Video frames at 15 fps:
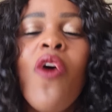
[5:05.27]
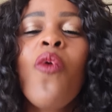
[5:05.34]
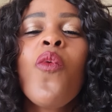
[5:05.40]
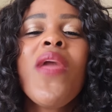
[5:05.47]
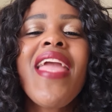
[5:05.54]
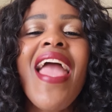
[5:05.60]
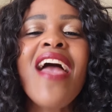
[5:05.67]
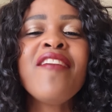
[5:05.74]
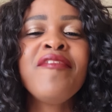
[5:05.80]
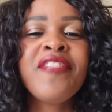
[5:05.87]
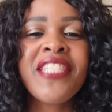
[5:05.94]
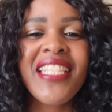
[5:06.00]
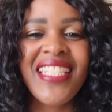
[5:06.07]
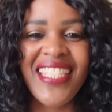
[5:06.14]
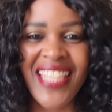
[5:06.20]
We have
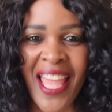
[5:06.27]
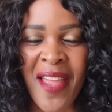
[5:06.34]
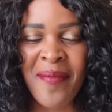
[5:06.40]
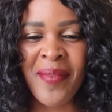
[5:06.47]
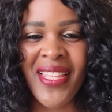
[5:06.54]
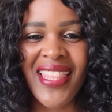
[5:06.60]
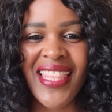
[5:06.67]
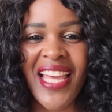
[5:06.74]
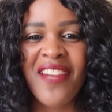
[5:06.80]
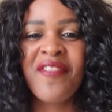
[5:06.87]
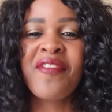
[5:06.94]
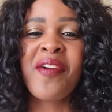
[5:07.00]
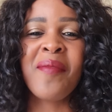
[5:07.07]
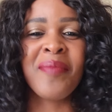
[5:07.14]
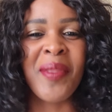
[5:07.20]
determined that
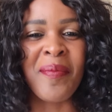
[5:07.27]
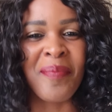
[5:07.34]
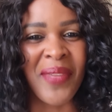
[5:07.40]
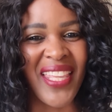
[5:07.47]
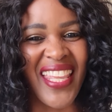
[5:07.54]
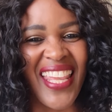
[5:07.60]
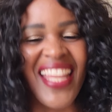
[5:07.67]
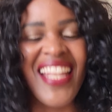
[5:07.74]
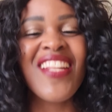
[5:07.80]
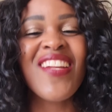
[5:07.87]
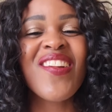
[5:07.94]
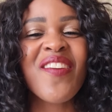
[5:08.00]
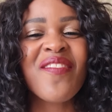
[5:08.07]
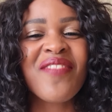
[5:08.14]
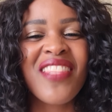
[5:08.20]
from the
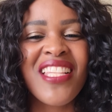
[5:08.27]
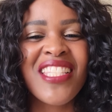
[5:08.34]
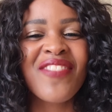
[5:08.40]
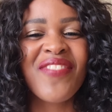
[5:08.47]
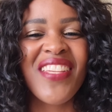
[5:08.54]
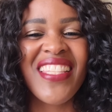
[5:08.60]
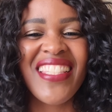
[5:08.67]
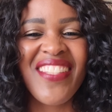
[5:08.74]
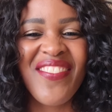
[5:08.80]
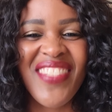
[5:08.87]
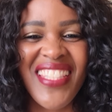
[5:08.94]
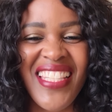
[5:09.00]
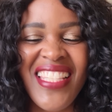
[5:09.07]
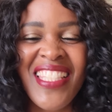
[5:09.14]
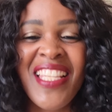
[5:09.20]
beginning of this festive
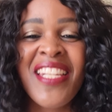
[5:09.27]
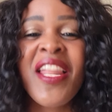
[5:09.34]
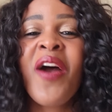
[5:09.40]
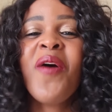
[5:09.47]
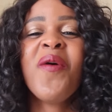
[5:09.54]
season.